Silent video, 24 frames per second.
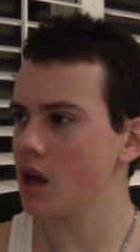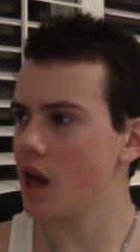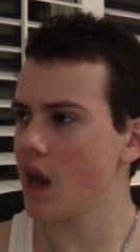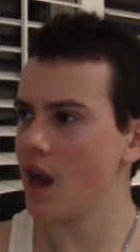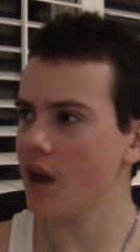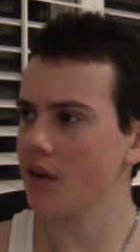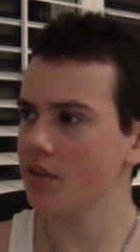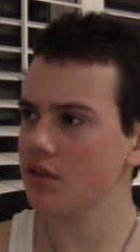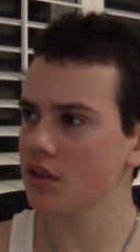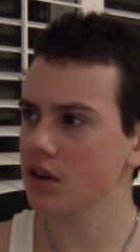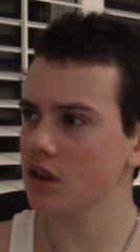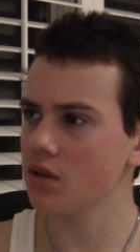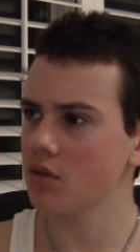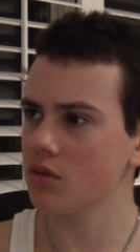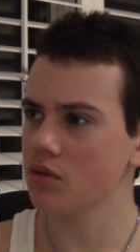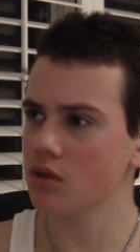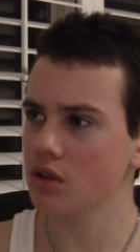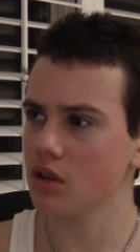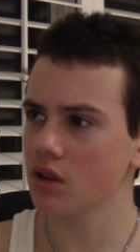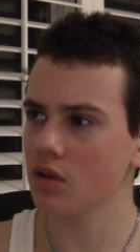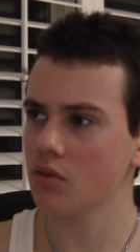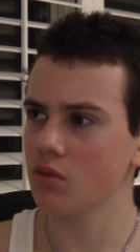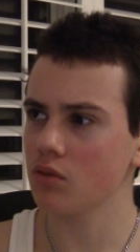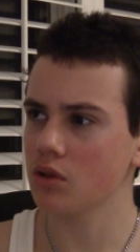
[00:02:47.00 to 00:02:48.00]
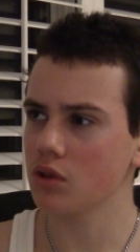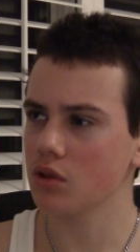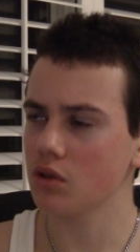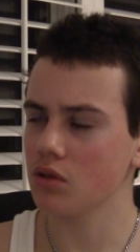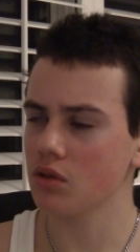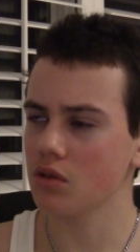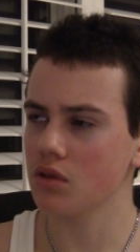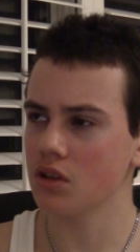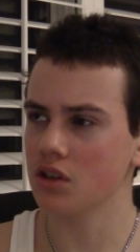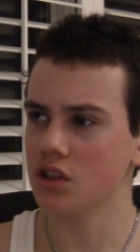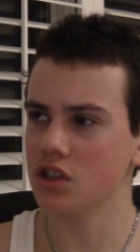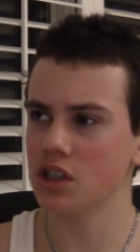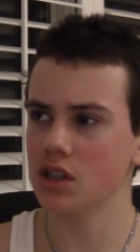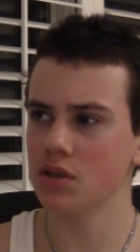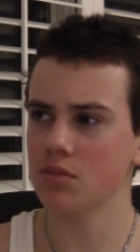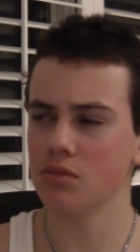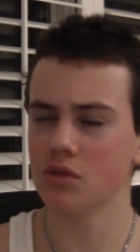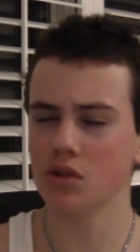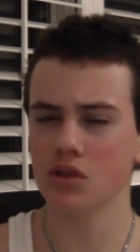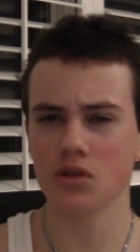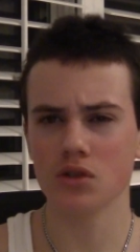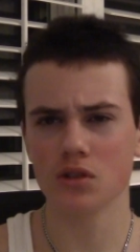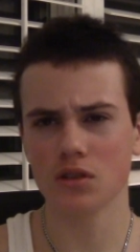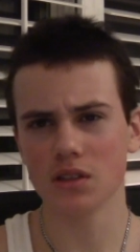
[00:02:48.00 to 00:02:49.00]
after I, w- I would go to the gym,
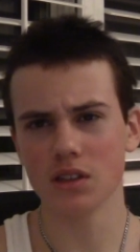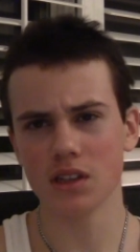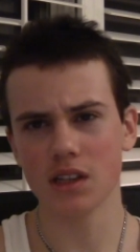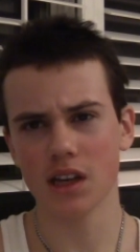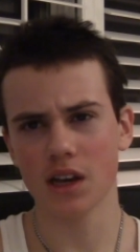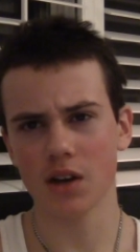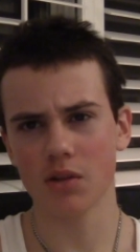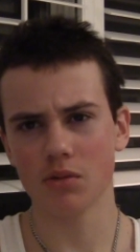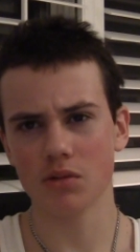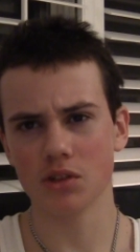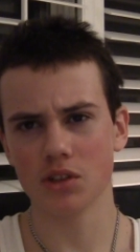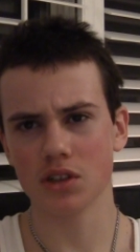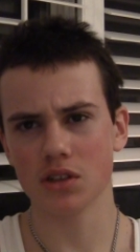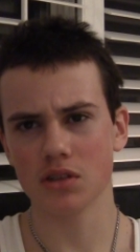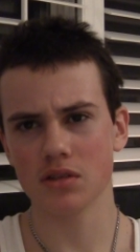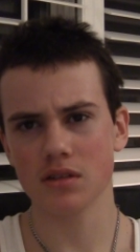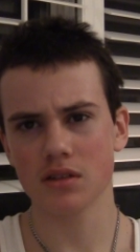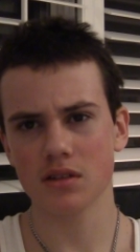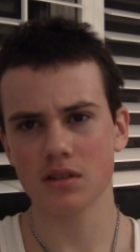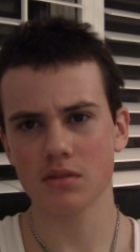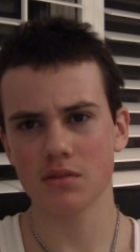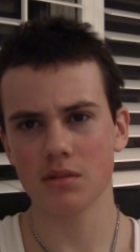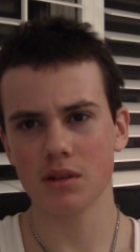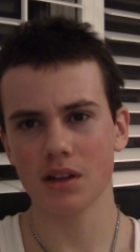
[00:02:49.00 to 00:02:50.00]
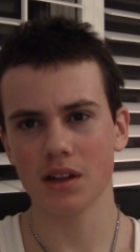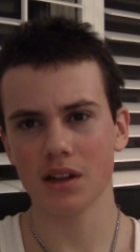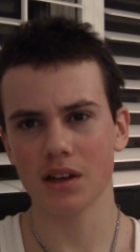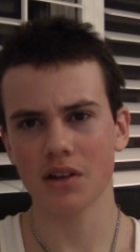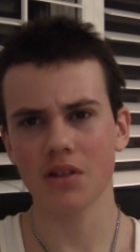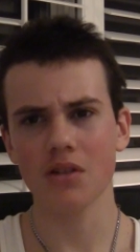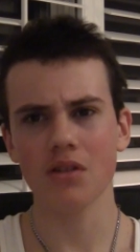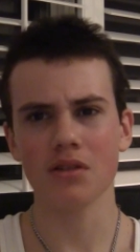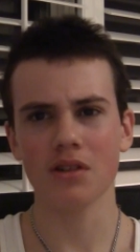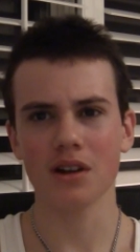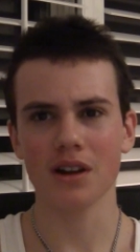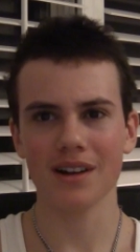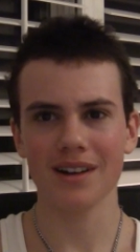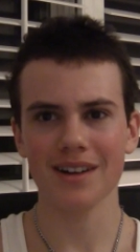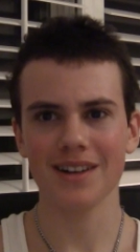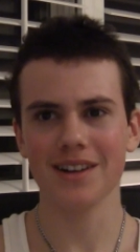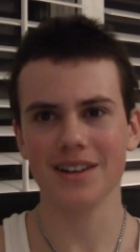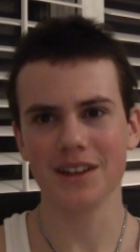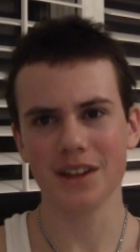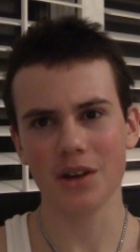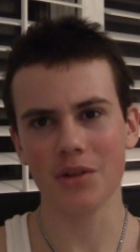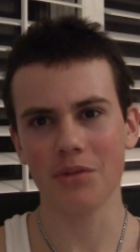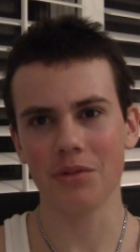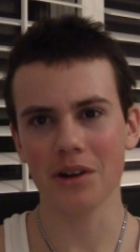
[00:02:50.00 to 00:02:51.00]
usually I would just be like, oh, I already
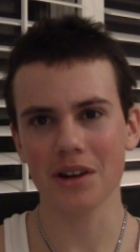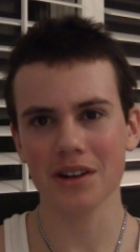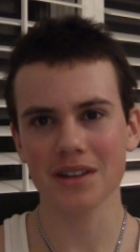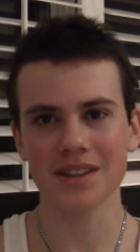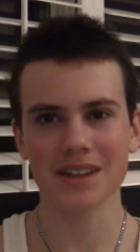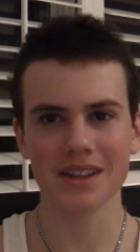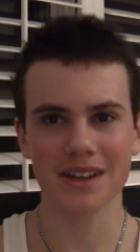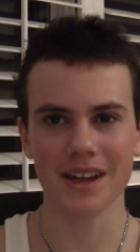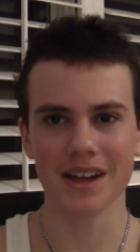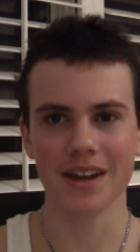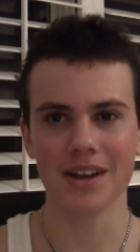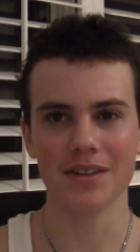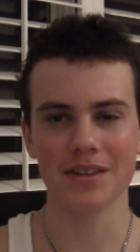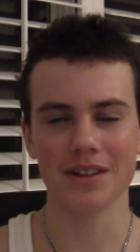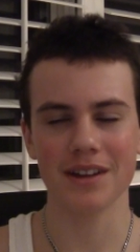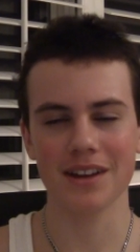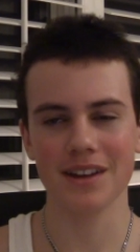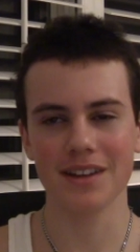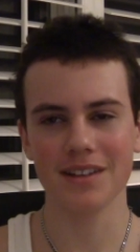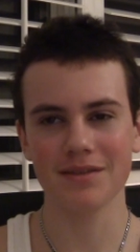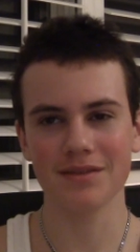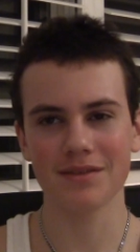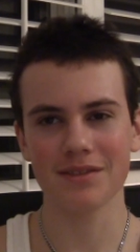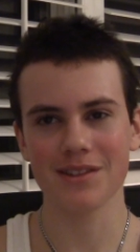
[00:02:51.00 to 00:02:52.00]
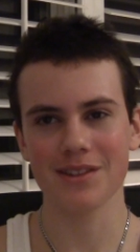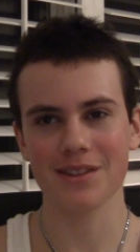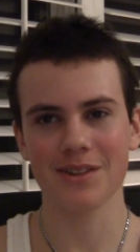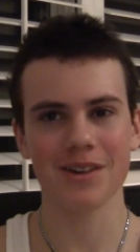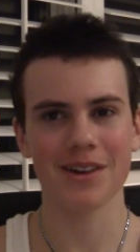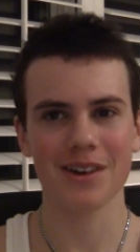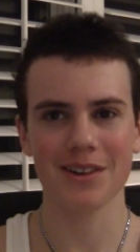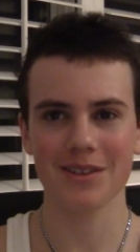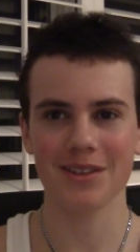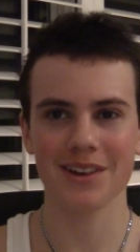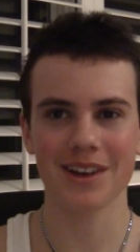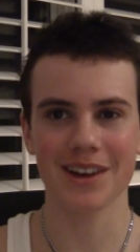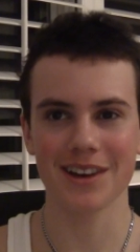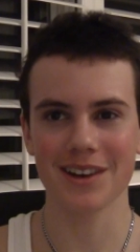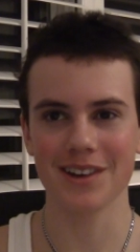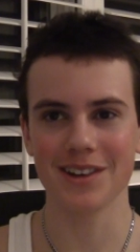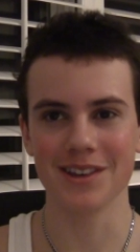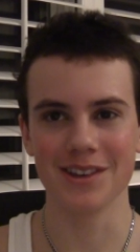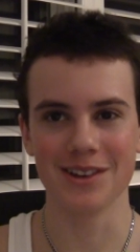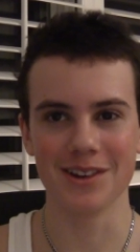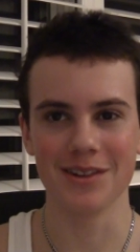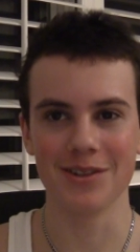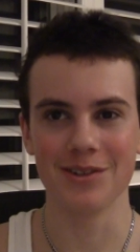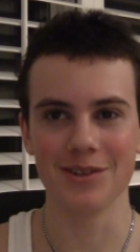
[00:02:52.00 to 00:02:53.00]
did work today, right? So I don't gotta,
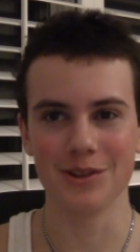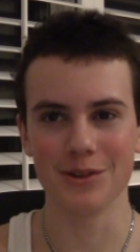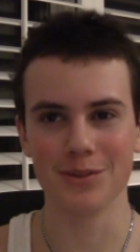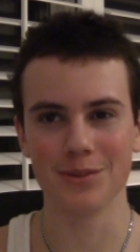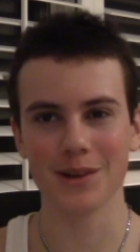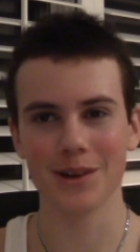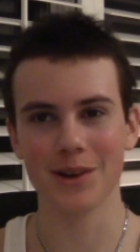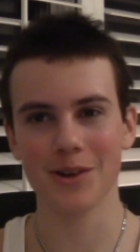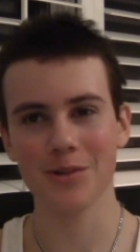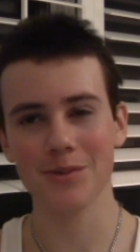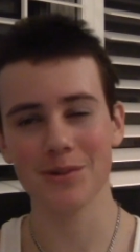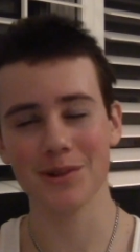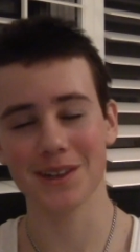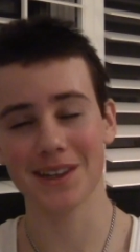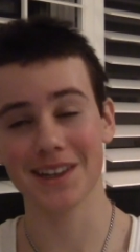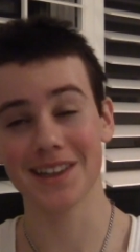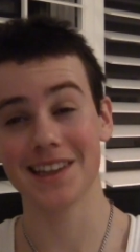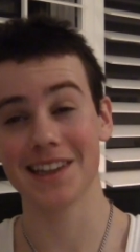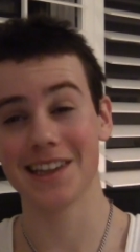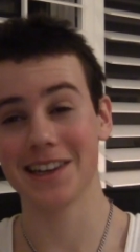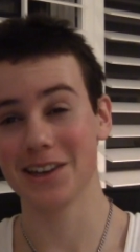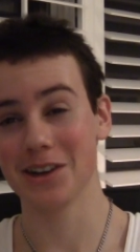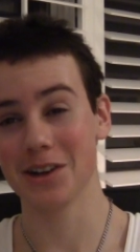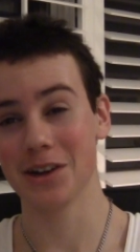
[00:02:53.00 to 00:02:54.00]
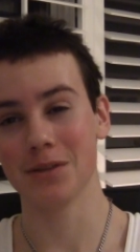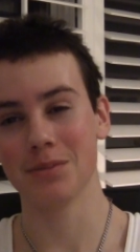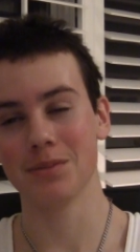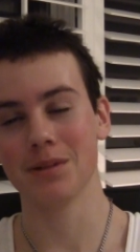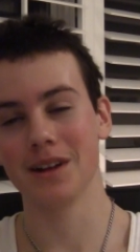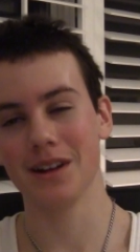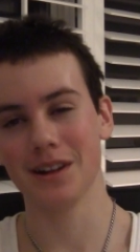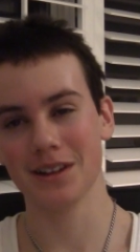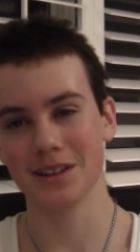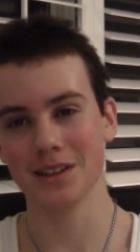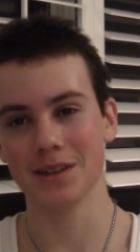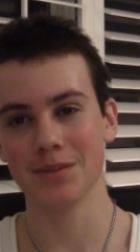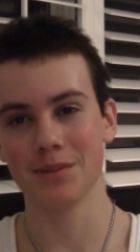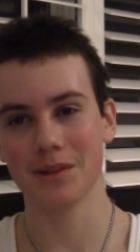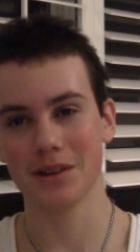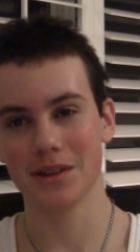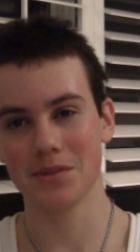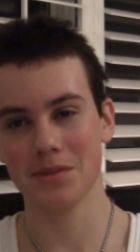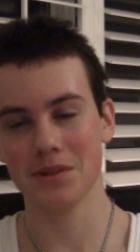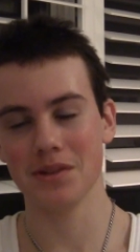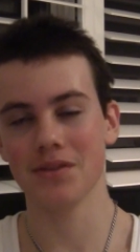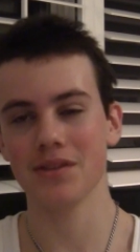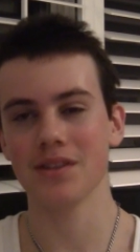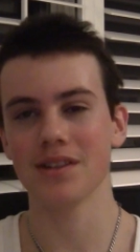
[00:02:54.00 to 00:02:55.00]
you know, do my homework, and then it all piled up
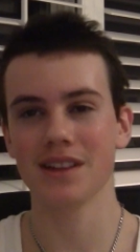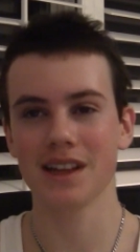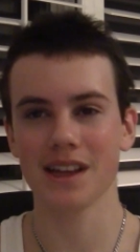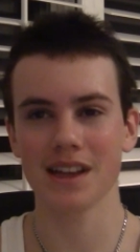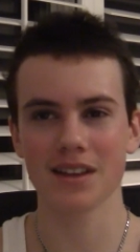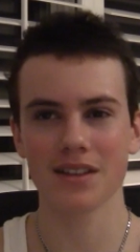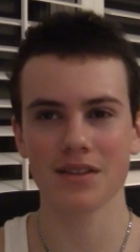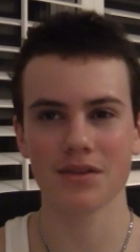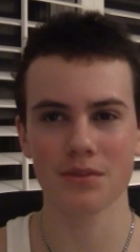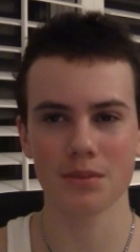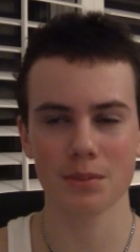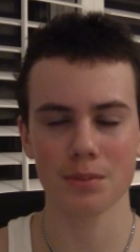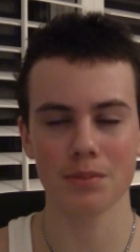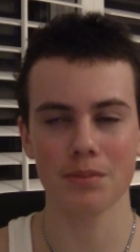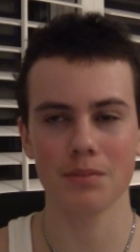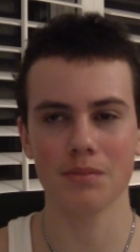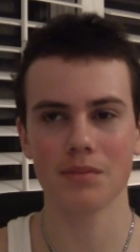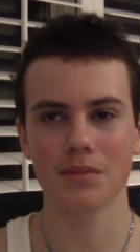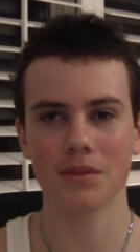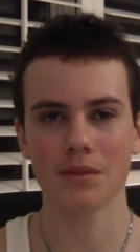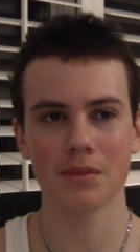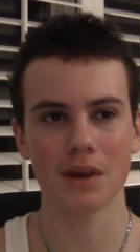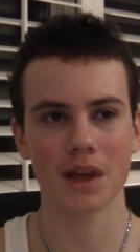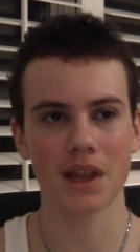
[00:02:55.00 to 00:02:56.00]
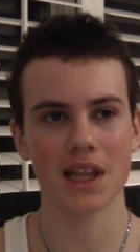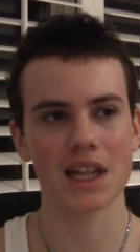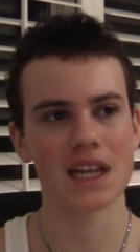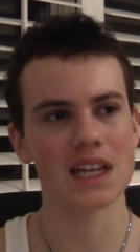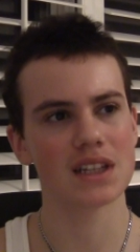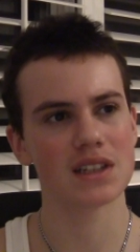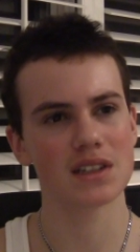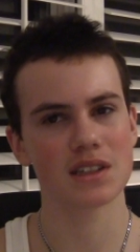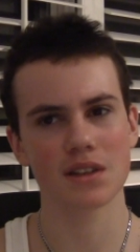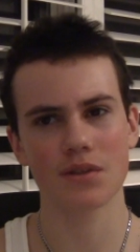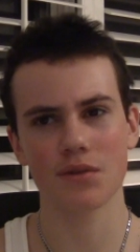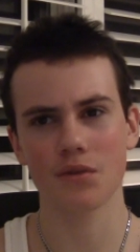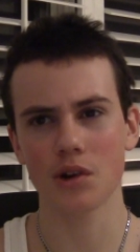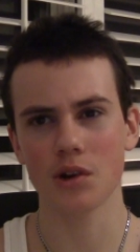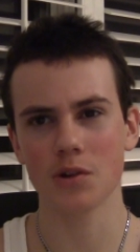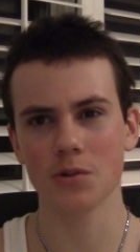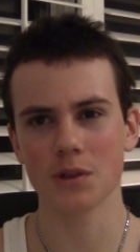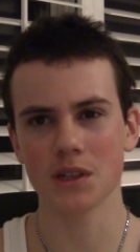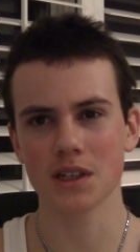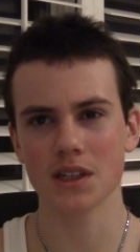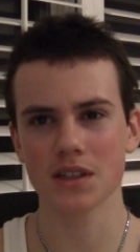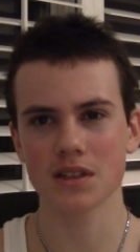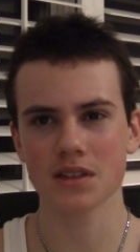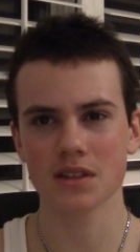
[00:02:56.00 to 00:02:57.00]
on me for the last, about the last four
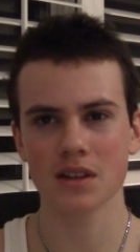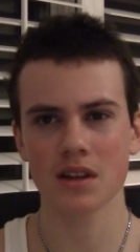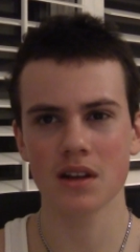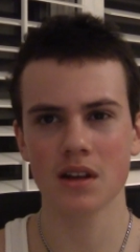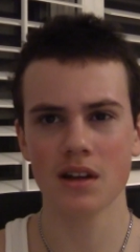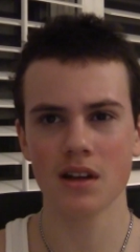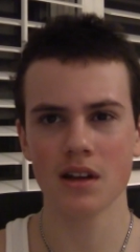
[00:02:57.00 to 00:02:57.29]
weeks.